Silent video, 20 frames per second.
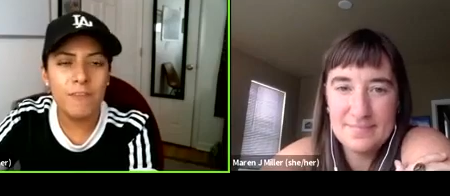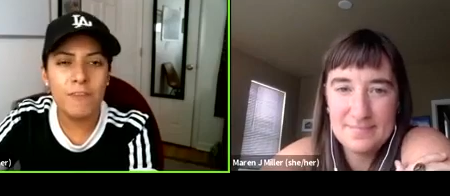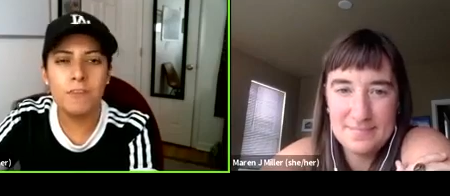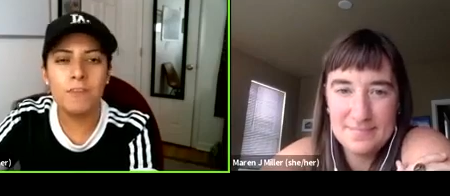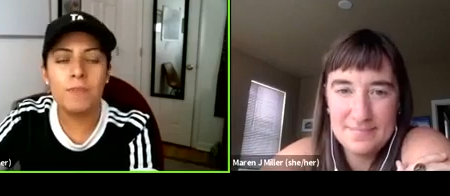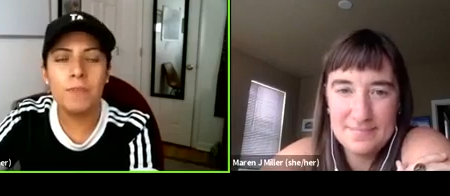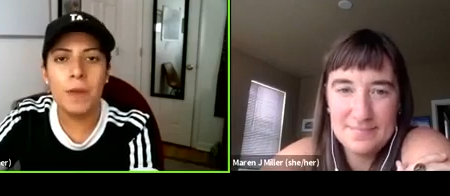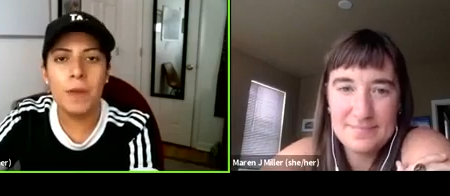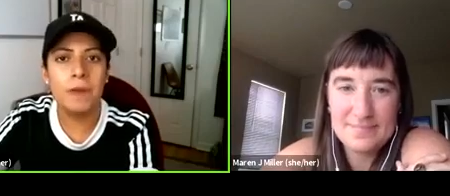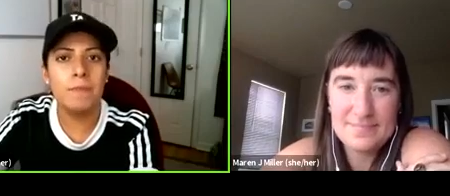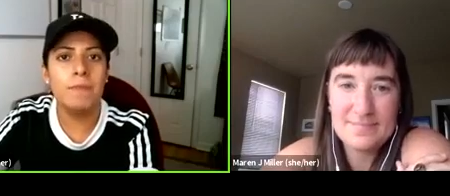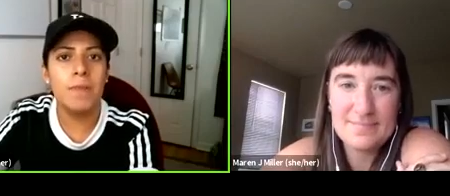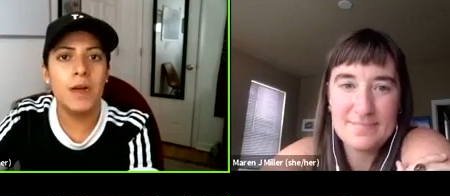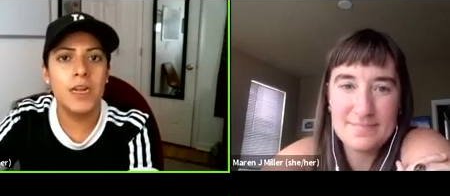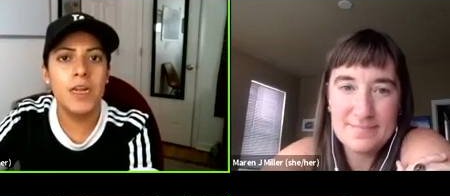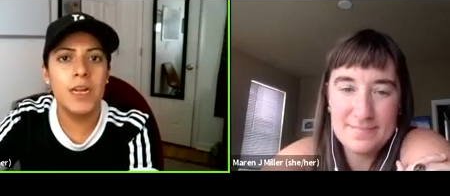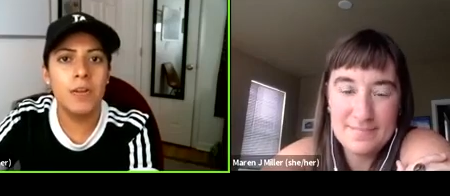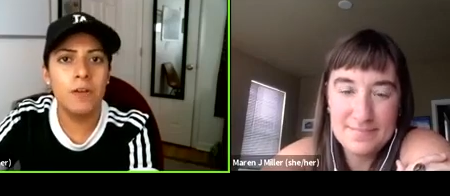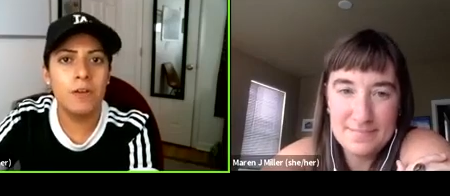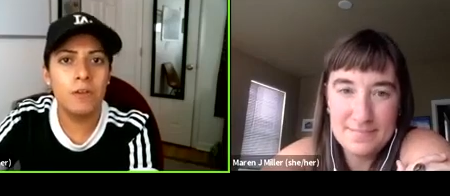Speaker 1: if you spend
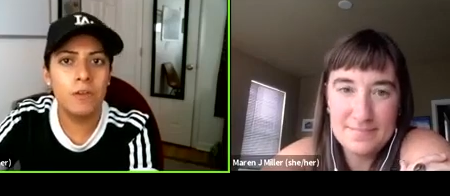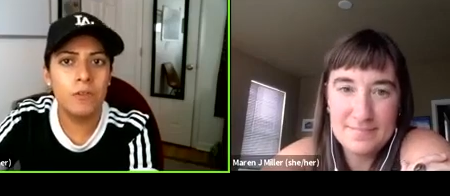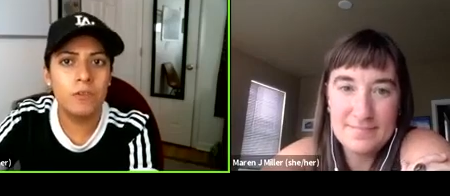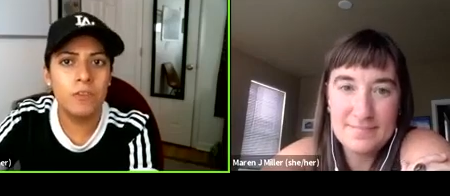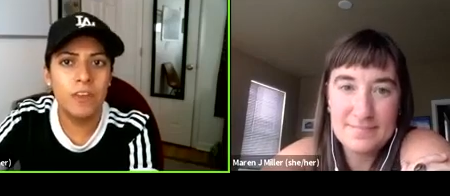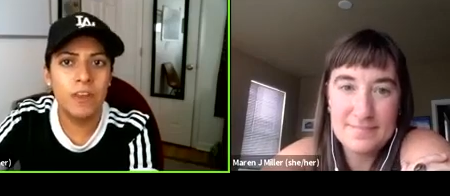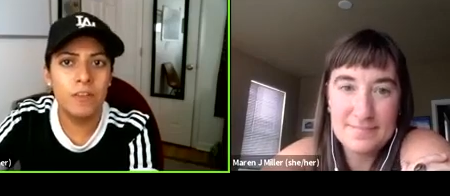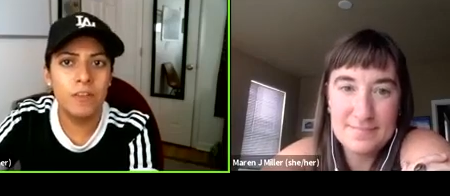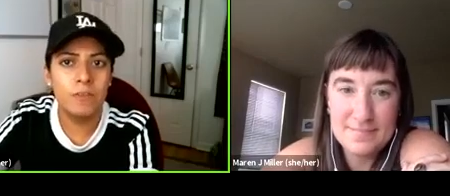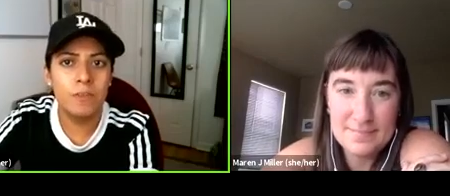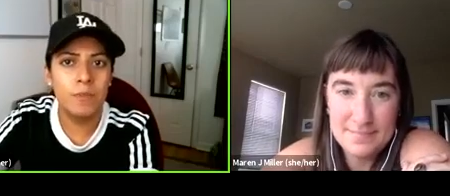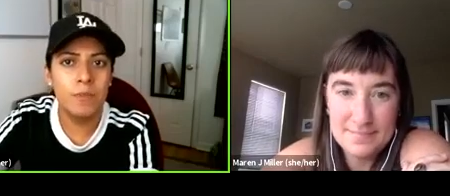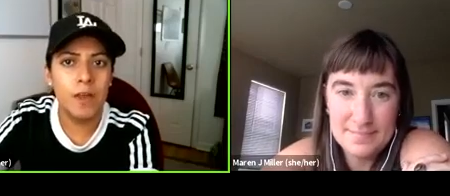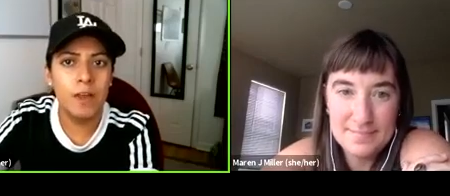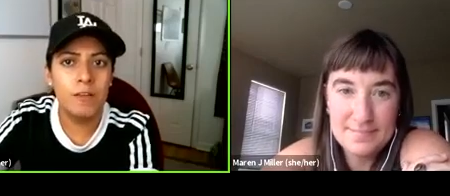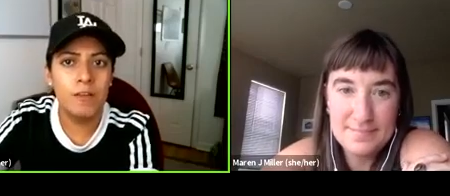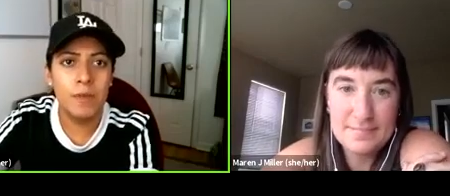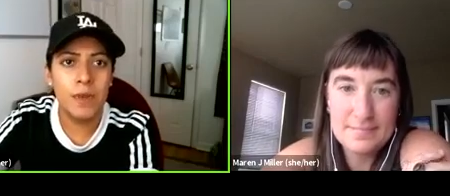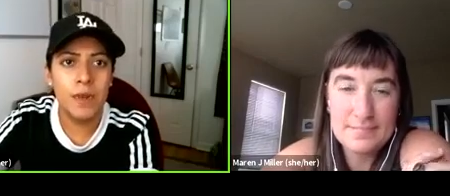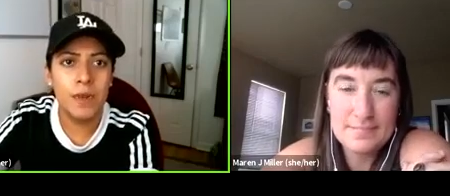money on your own self
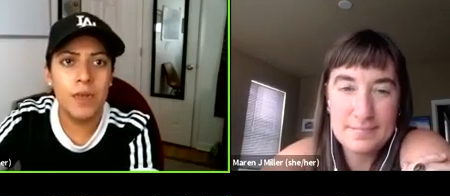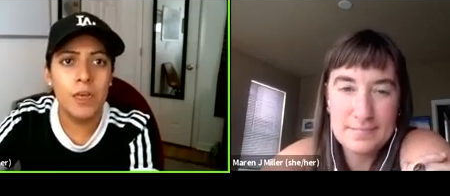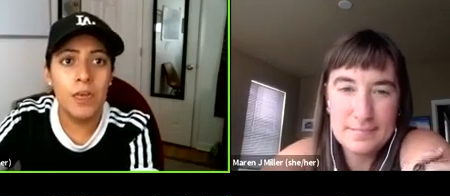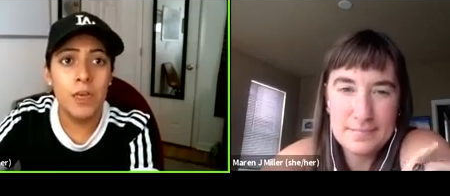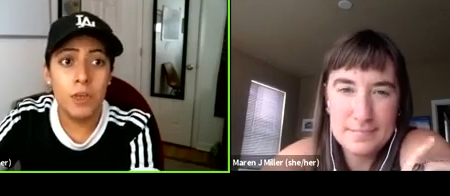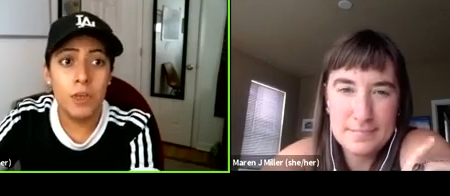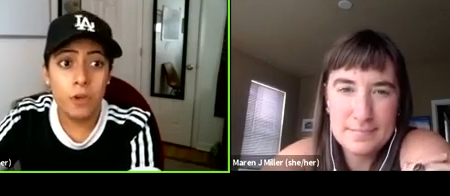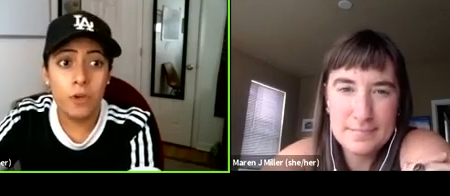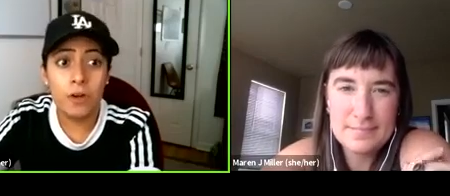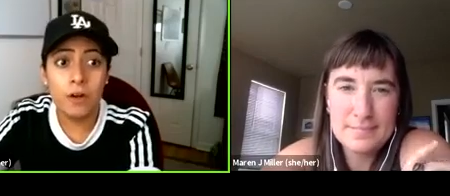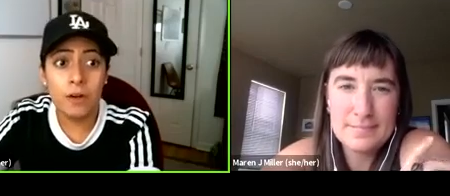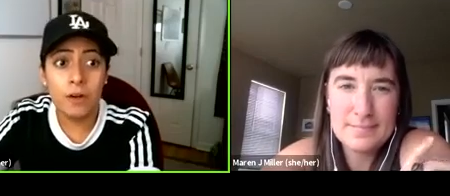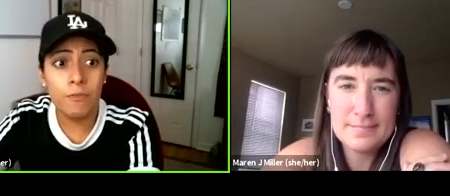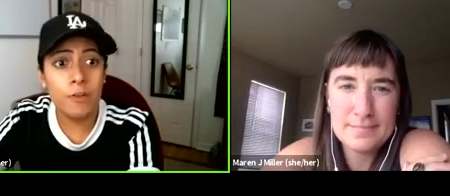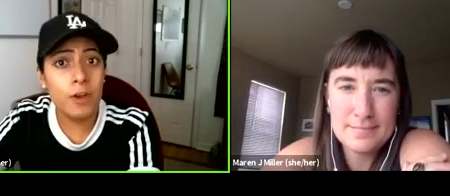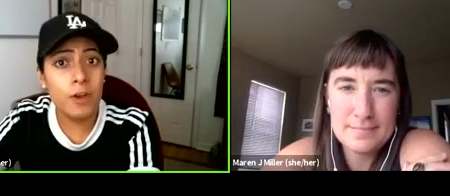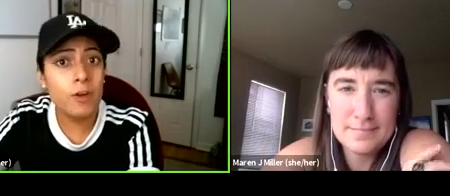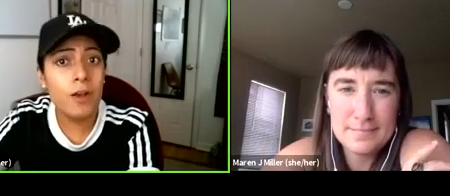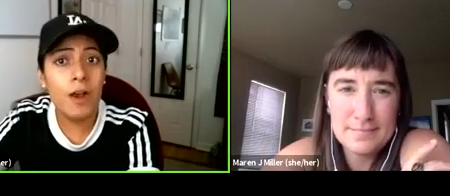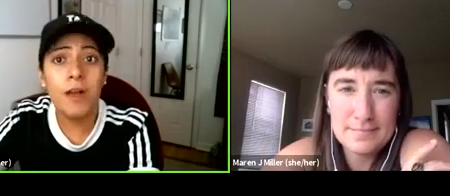development, you're going to
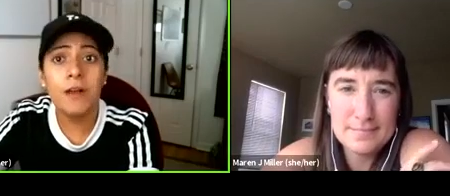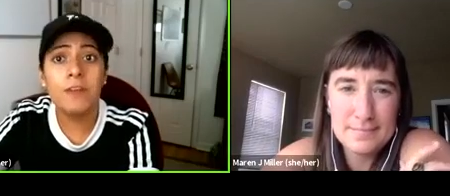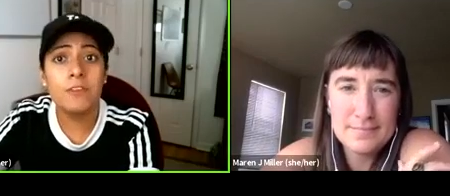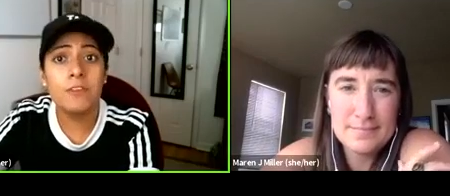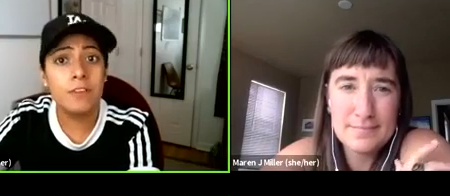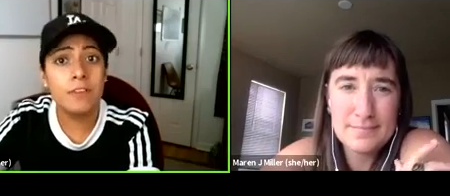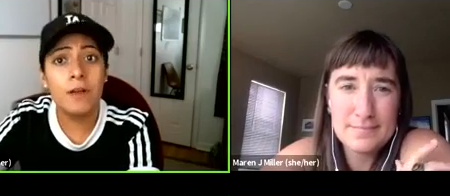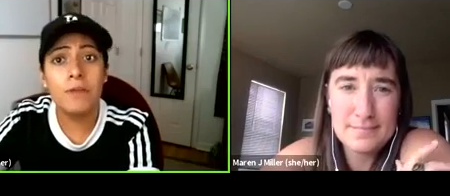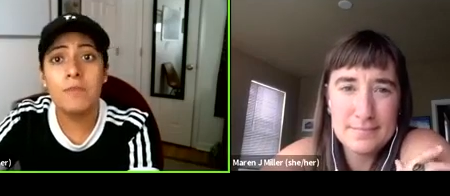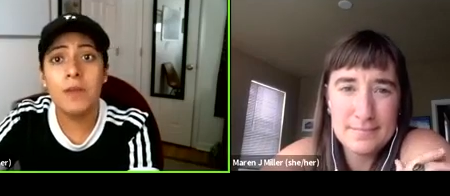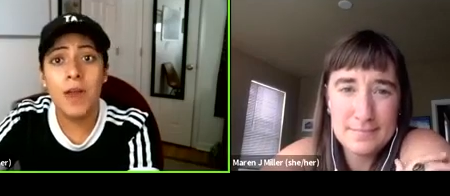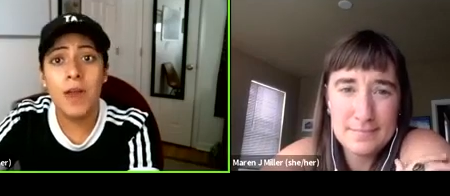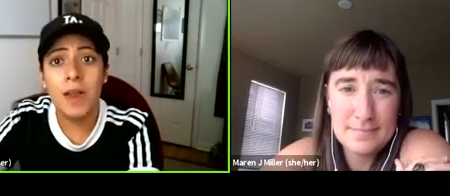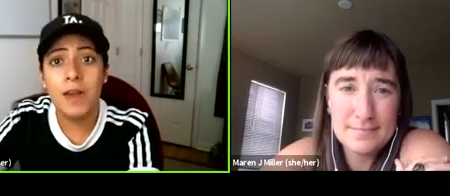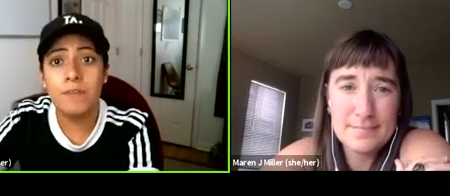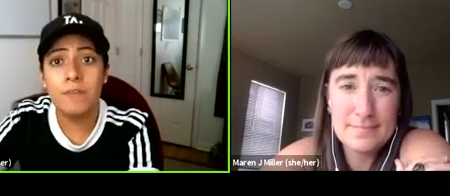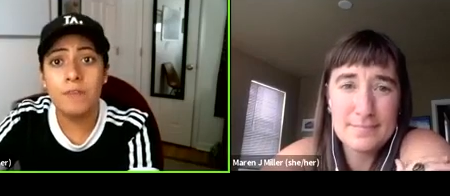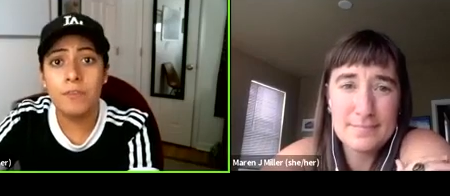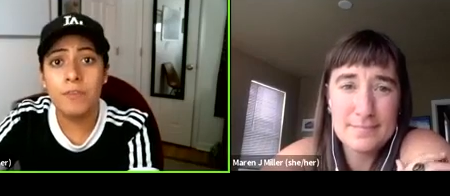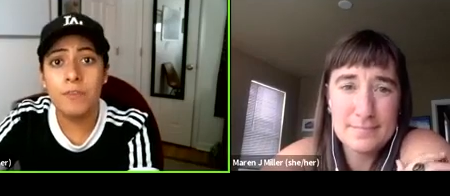figure out some
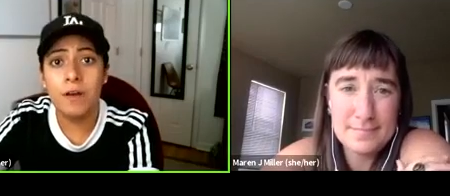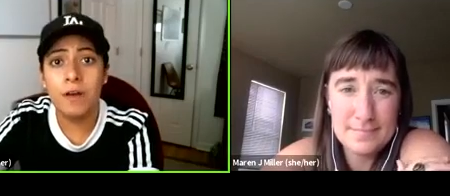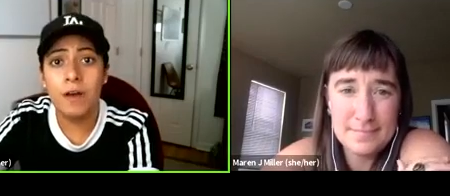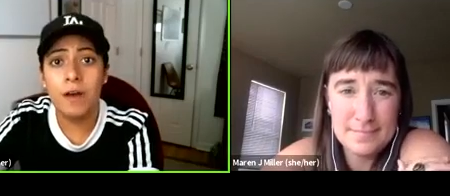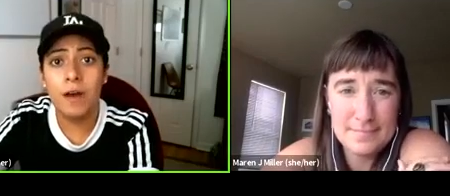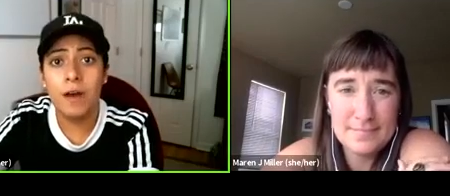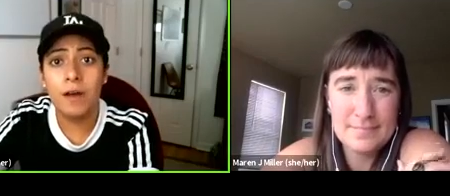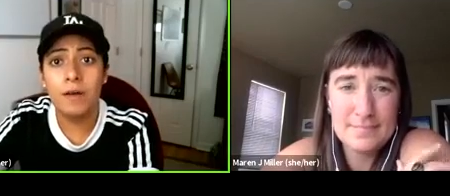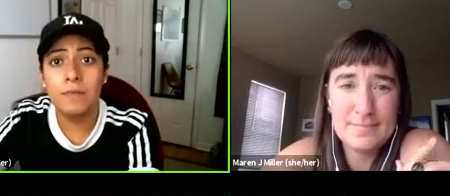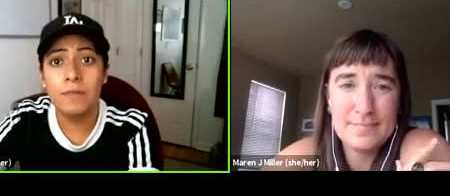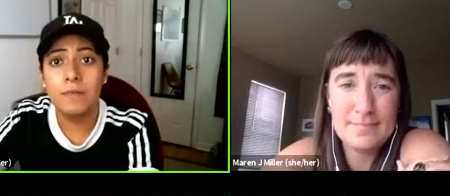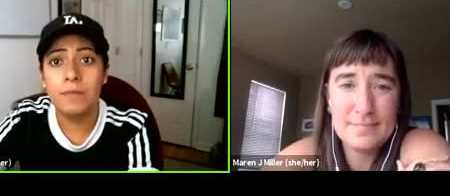kind of uh,